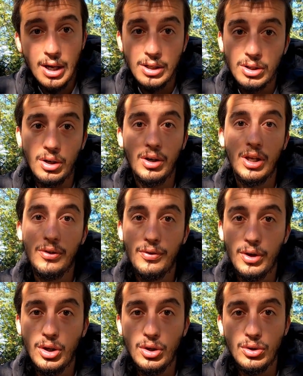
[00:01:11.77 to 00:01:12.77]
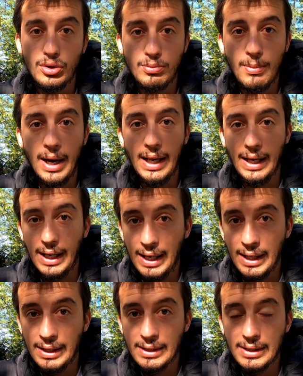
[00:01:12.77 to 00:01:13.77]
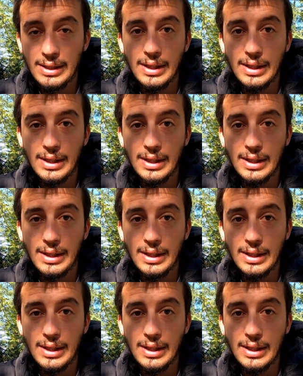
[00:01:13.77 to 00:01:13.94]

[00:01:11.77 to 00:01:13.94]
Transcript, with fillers: So if you use my links,